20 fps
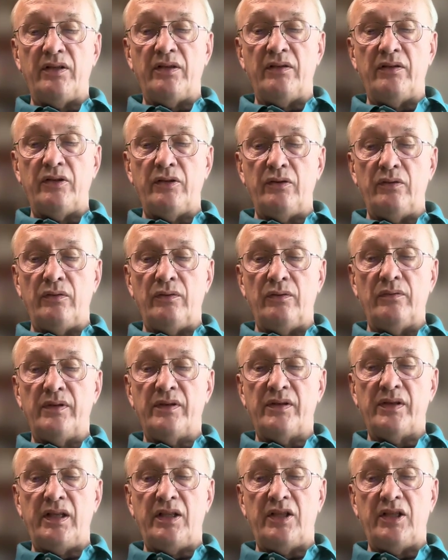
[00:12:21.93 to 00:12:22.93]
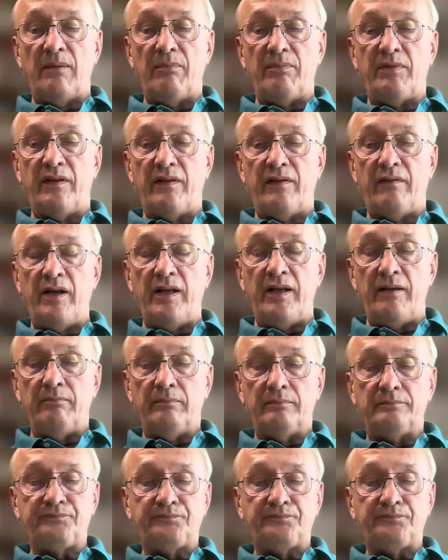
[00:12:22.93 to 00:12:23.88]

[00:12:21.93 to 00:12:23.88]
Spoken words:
to 2, see Chapter 3.